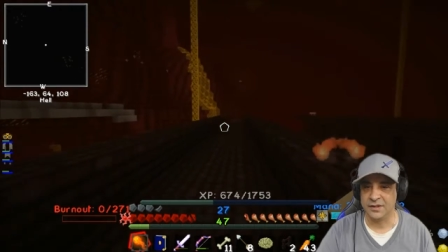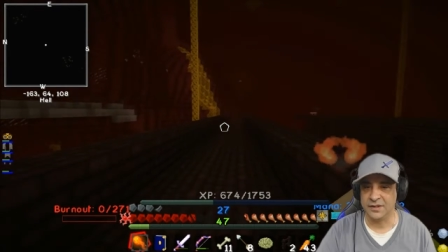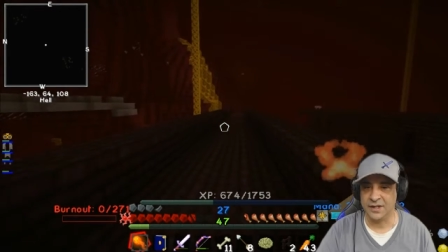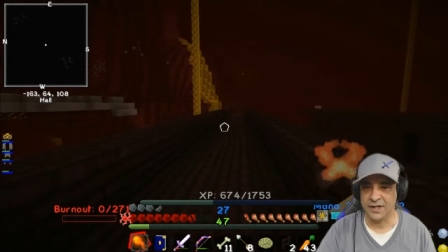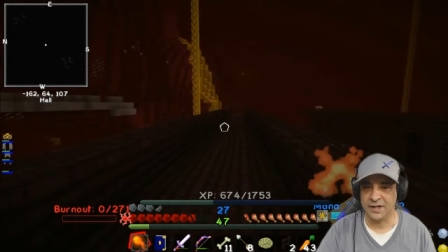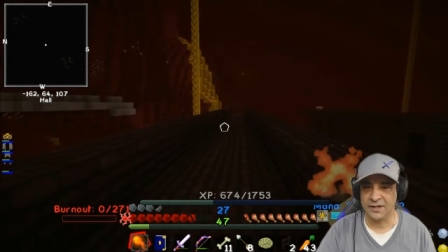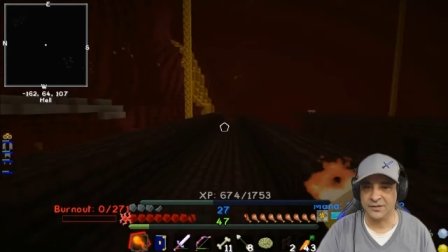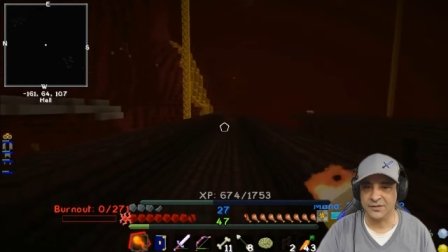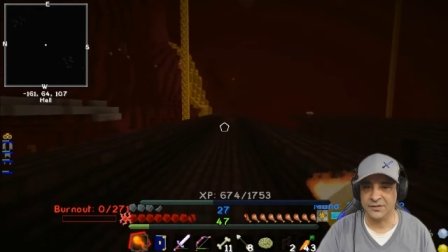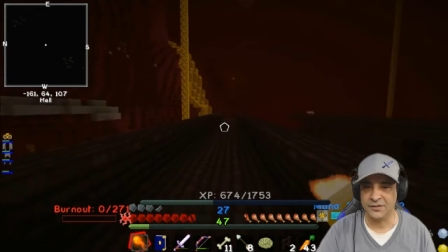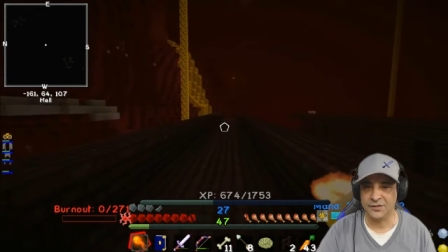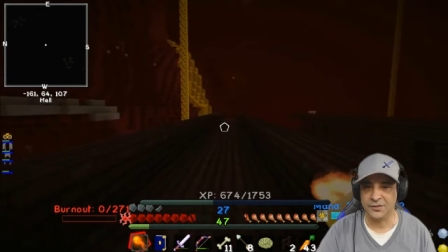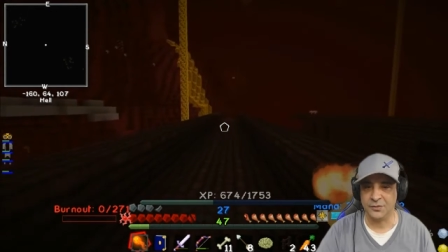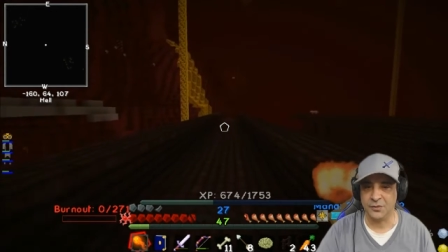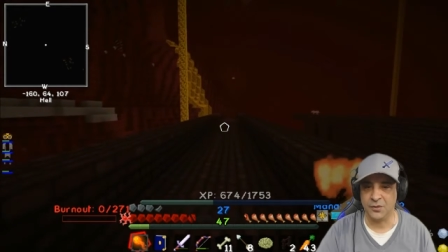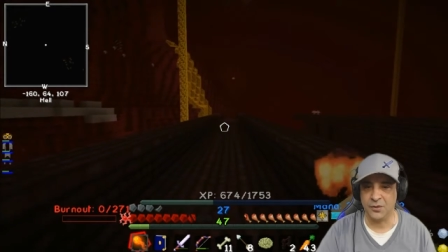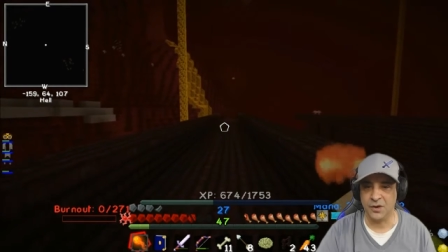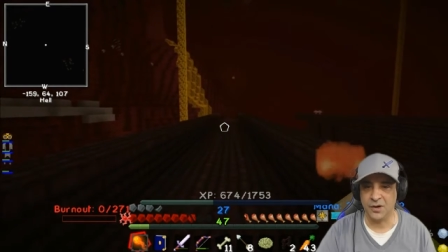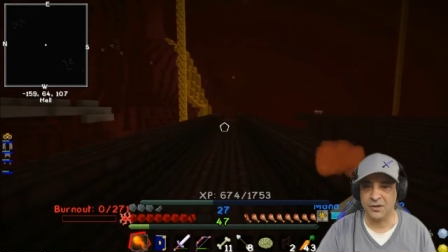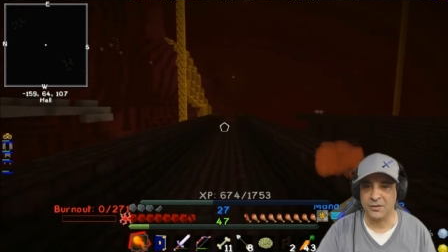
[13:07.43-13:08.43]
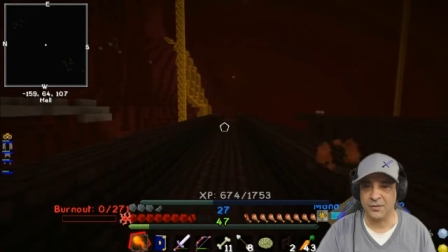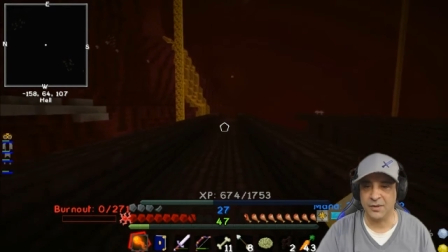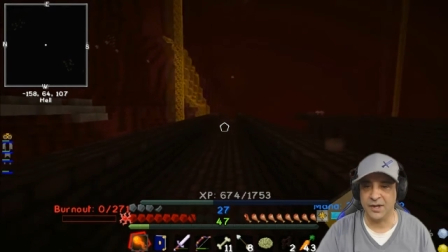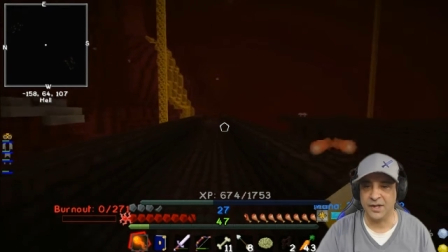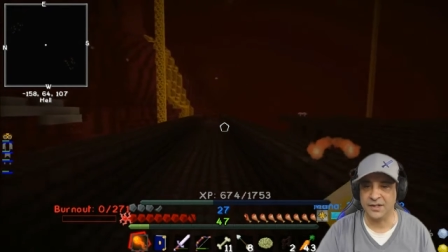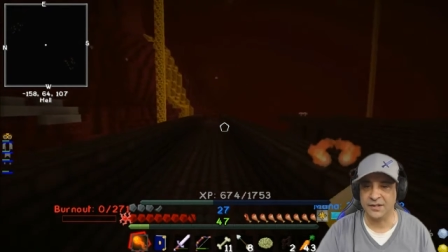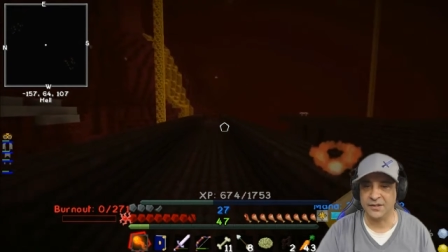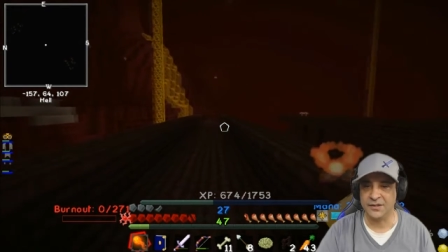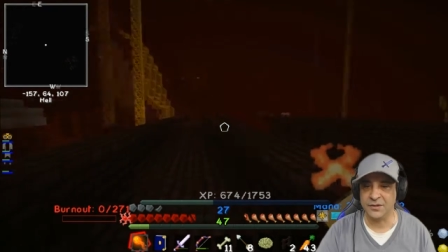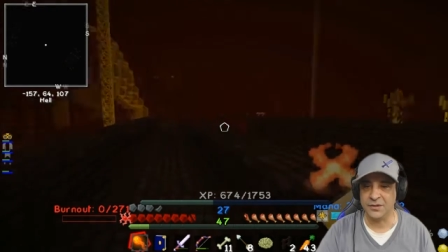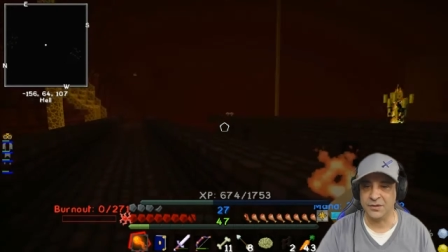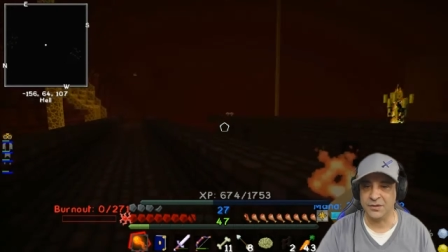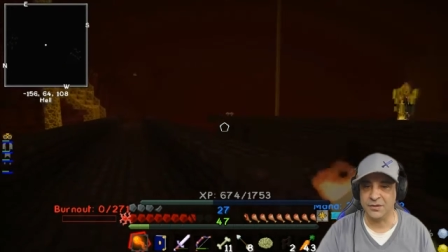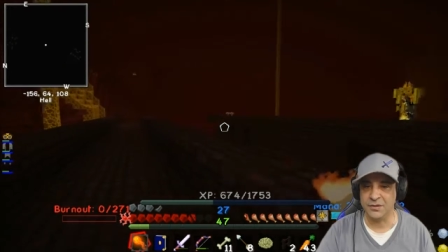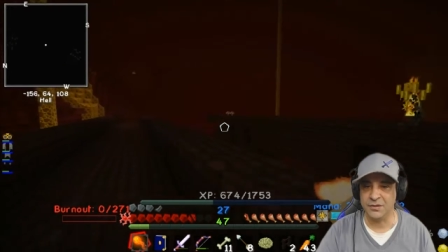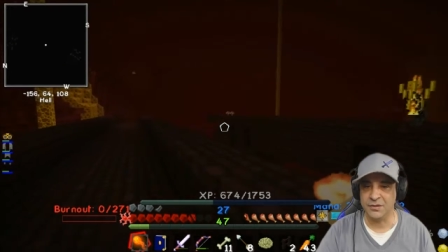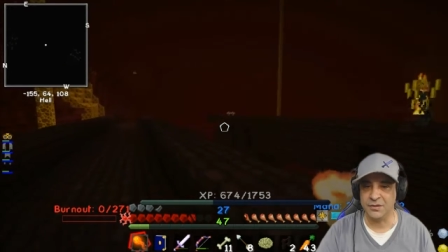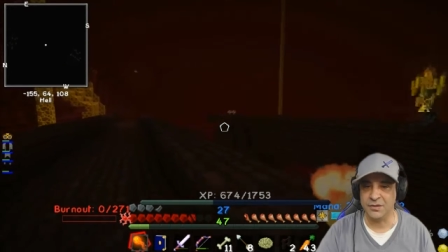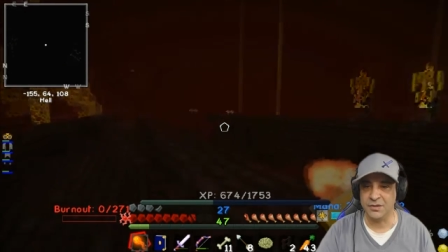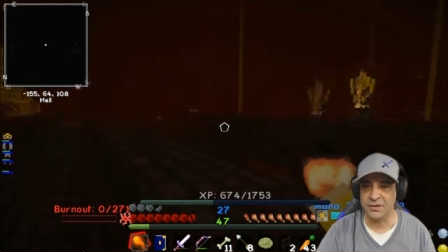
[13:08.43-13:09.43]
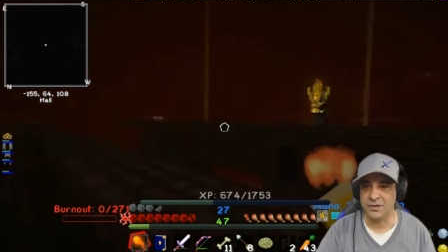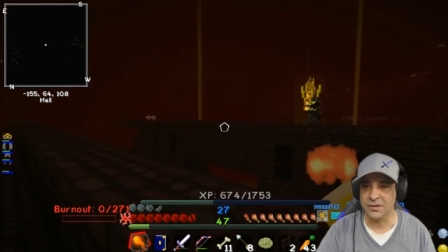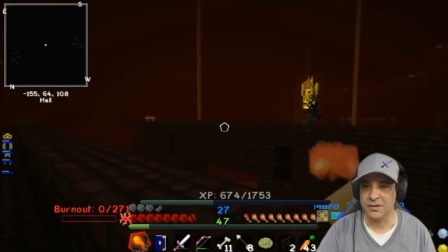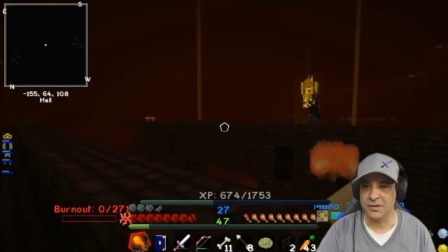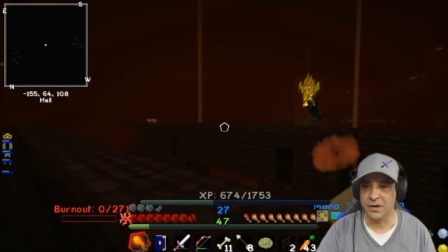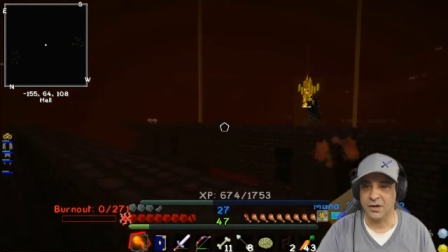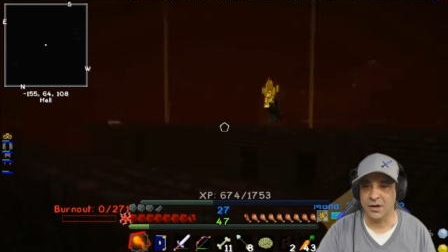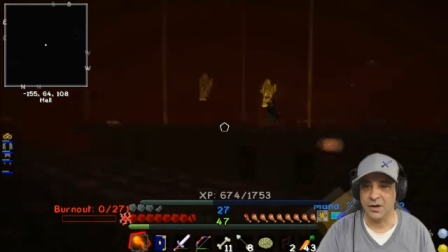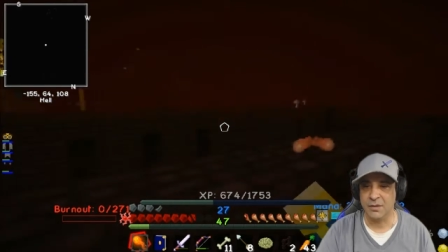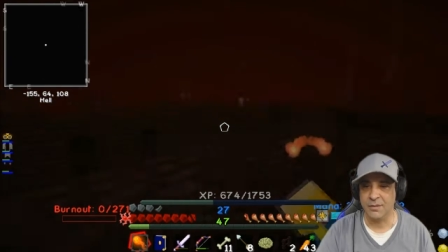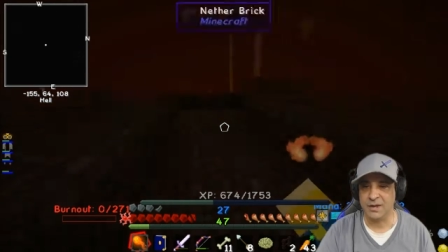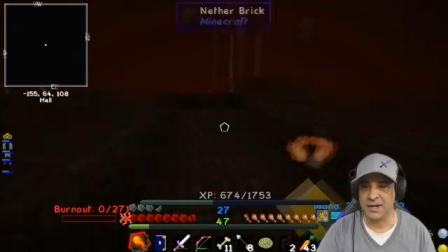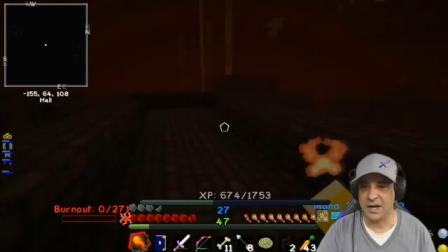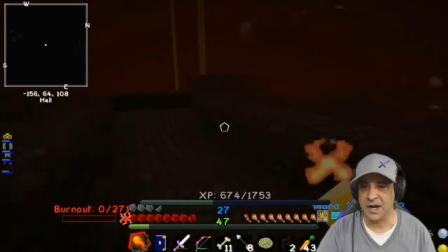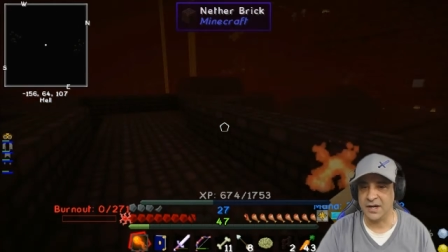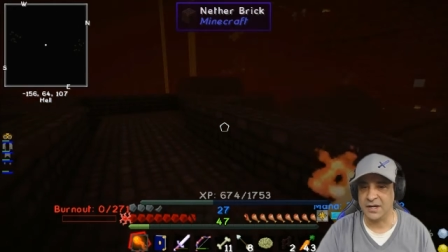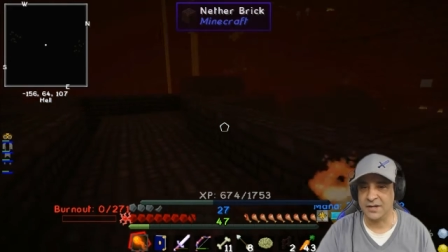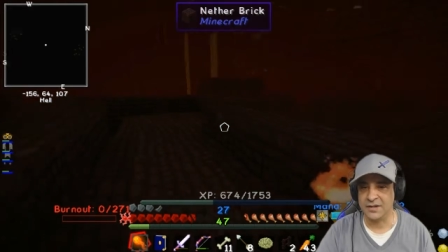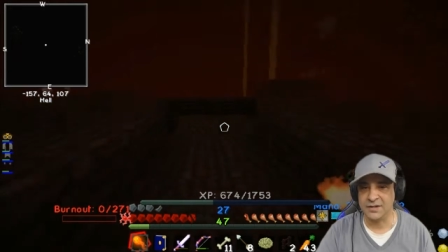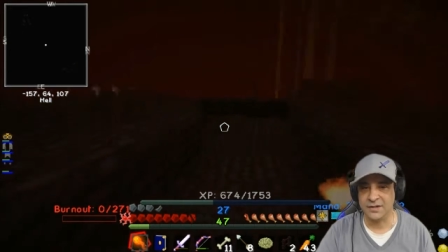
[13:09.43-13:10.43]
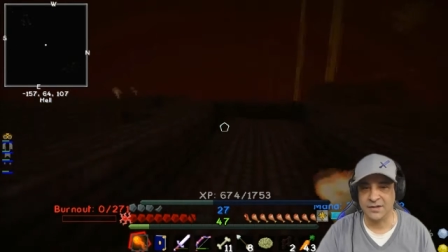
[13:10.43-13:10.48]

Yeah, is this a walkway to... Oh my god.